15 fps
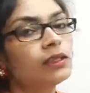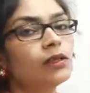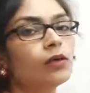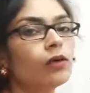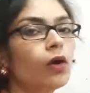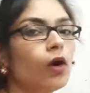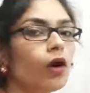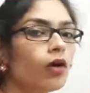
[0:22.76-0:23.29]

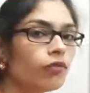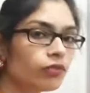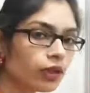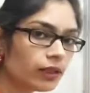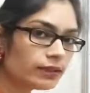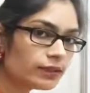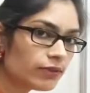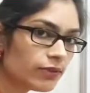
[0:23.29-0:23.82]
law of
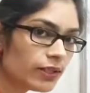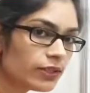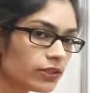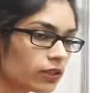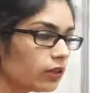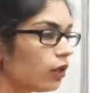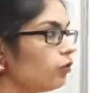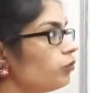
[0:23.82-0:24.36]

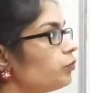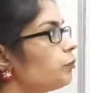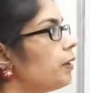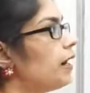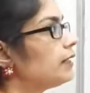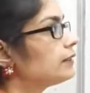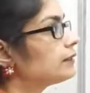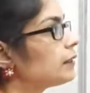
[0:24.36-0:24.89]
conservation of
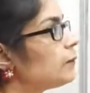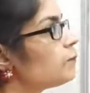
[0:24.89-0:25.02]
mass.